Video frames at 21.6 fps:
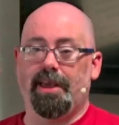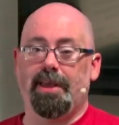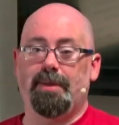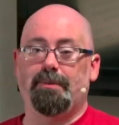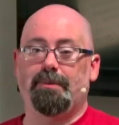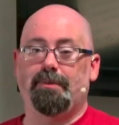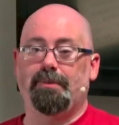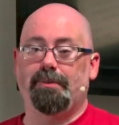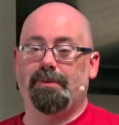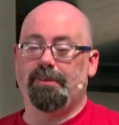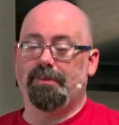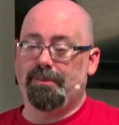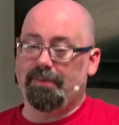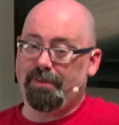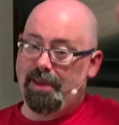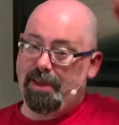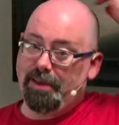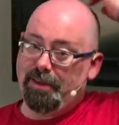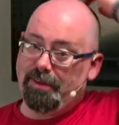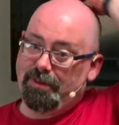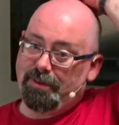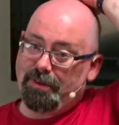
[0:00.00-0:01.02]
and this is
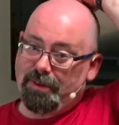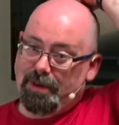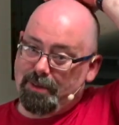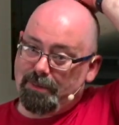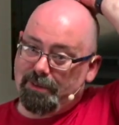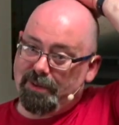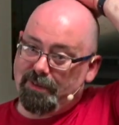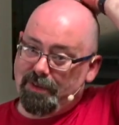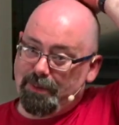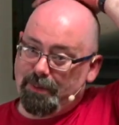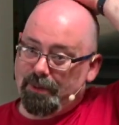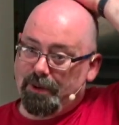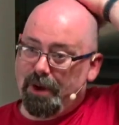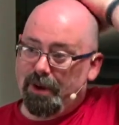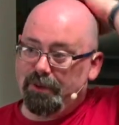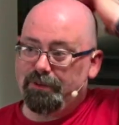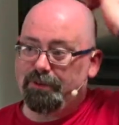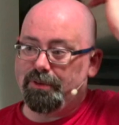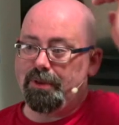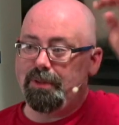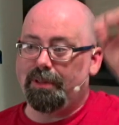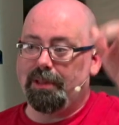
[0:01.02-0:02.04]
on Instagram TV. We're
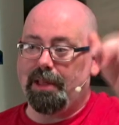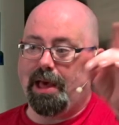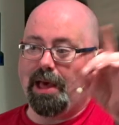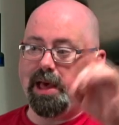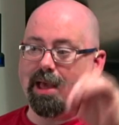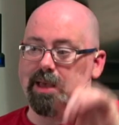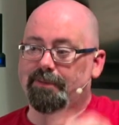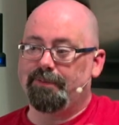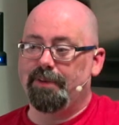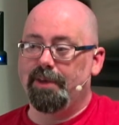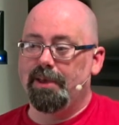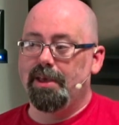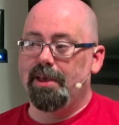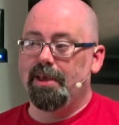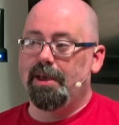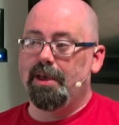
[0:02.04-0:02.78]
also live.